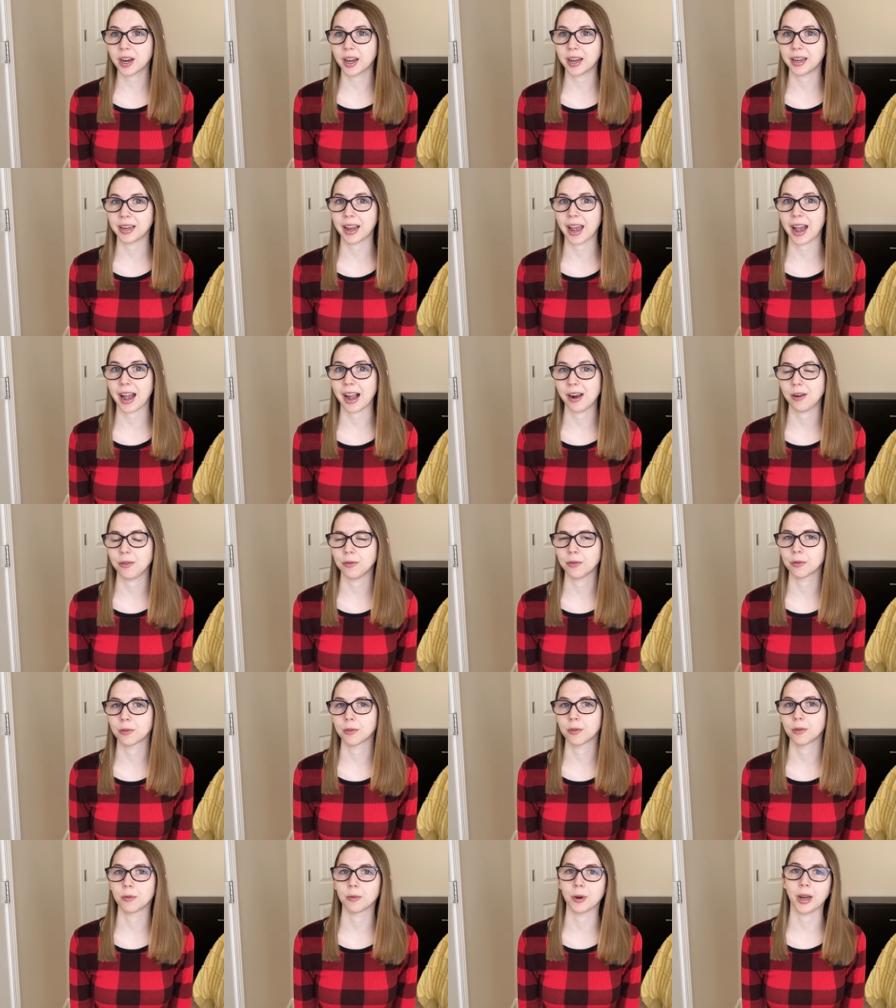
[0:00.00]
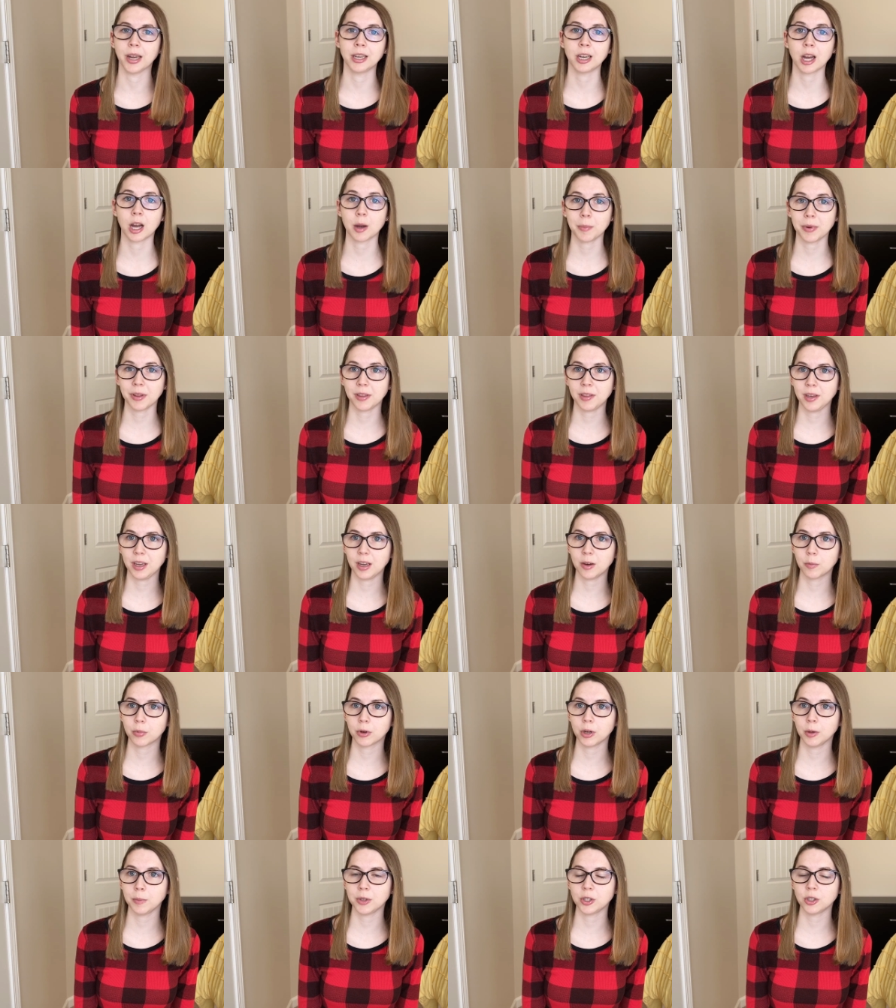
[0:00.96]
and have retinopathy
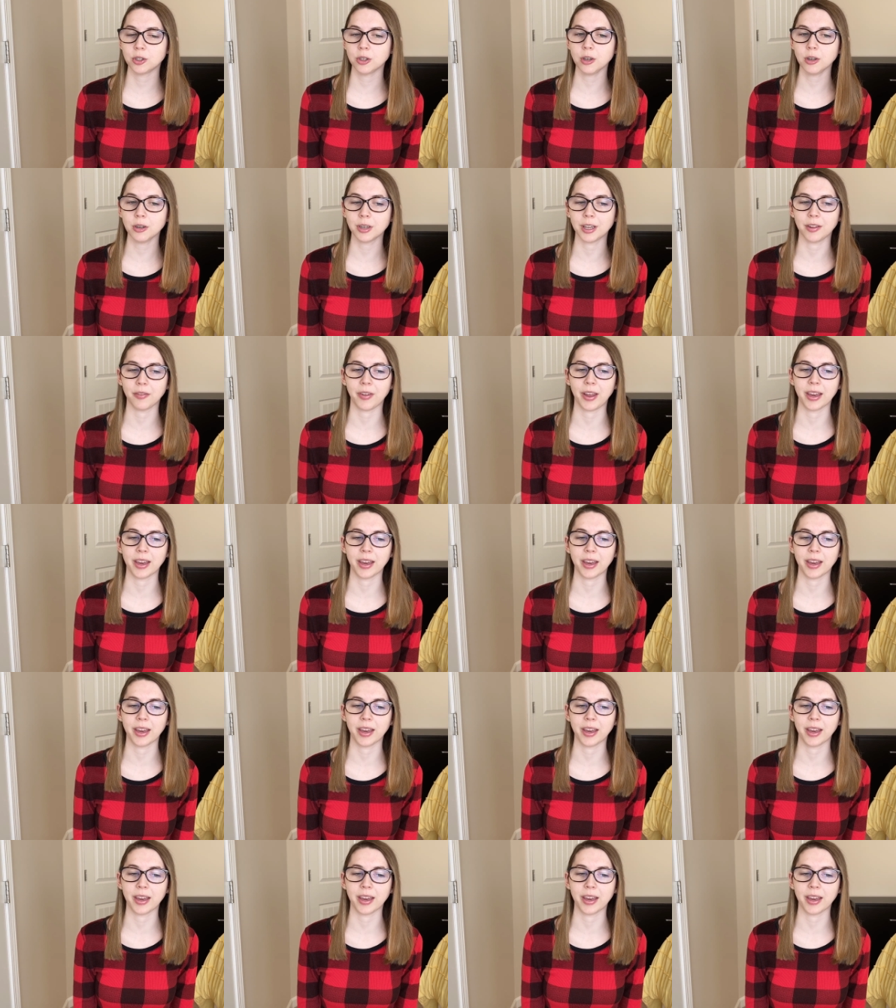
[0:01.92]
of prematurity.